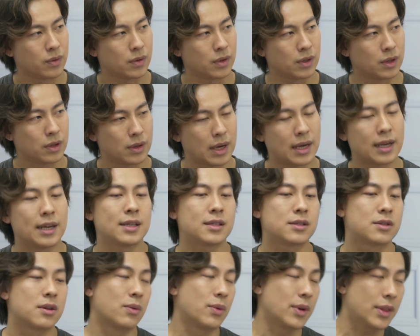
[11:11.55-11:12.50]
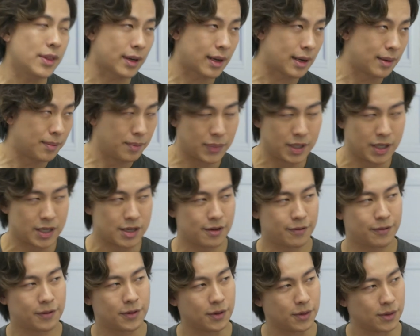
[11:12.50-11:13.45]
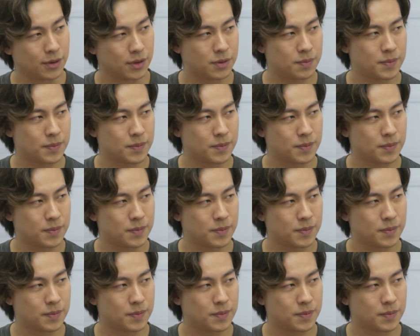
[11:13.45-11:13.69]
you know, unless you're with a company, of course.